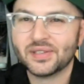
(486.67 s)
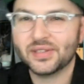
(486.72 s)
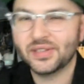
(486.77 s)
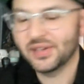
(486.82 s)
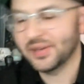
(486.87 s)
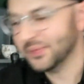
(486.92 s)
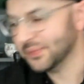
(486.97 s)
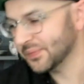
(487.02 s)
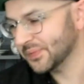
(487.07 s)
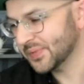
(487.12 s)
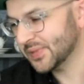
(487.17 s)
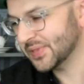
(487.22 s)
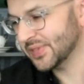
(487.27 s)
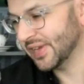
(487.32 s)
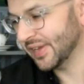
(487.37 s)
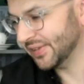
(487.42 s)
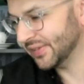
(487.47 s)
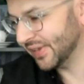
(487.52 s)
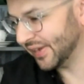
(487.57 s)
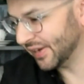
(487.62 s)
you know,
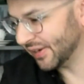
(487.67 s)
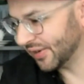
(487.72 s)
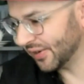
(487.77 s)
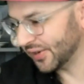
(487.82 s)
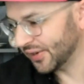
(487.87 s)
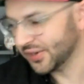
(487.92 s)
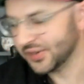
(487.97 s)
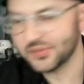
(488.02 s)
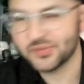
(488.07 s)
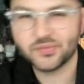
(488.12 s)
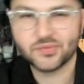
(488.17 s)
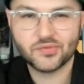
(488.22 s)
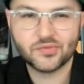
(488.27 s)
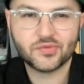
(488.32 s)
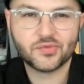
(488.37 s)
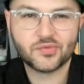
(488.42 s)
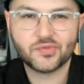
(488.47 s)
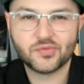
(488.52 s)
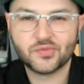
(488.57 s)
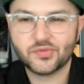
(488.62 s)
say they are
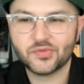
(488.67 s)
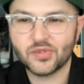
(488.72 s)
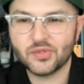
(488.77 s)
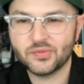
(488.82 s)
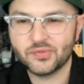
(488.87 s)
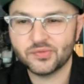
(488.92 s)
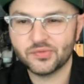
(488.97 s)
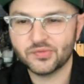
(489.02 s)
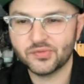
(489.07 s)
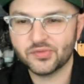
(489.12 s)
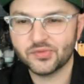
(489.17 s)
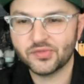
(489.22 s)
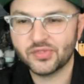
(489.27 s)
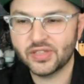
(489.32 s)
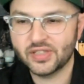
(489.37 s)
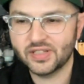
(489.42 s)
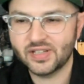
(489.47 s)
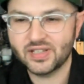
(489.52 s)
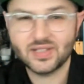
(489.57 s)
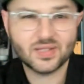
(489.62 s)
from
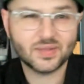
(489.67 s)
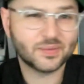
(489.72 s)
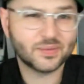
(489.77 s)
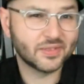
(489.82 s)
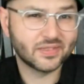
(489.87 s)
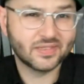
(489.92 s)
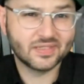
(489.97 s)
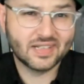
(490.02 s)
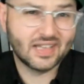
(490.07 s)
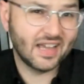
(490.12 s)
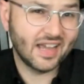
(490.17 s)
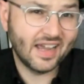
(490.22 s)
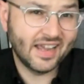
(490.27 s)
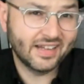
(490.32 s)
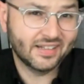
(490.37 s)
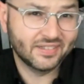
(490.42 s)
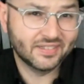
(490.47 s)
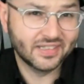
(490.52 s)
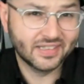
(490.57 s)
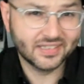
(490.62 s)
Venus, but I
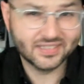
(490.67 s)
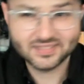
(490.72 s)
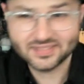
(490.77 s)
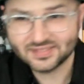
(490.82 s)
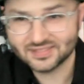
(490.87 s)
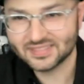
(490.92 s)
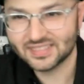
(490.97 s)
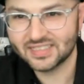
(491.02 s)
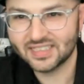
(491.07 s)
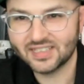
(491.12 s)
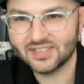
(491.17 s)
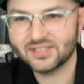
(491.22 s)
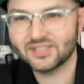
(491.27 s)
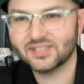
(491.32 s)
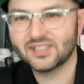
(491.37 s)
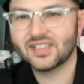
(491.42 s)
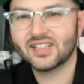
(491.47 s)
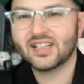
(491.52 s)
don't know, you know,